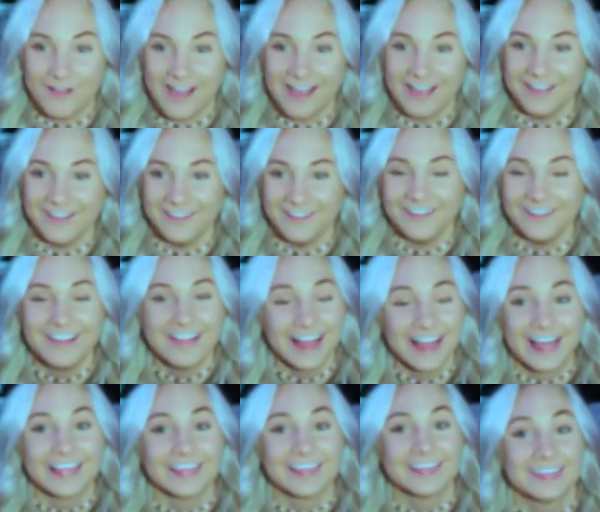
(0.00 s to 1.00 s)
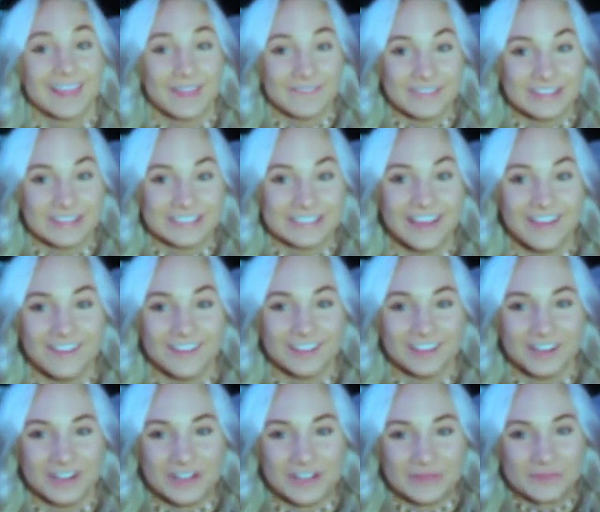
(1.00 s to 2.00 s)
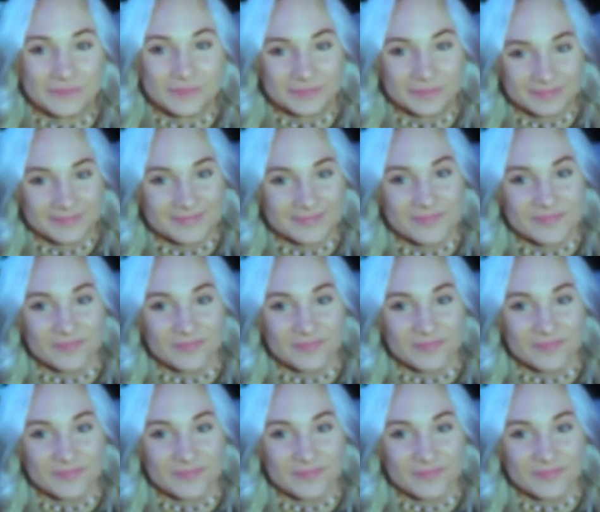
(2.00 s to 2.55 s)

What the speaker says: a while. Let me tell y'all.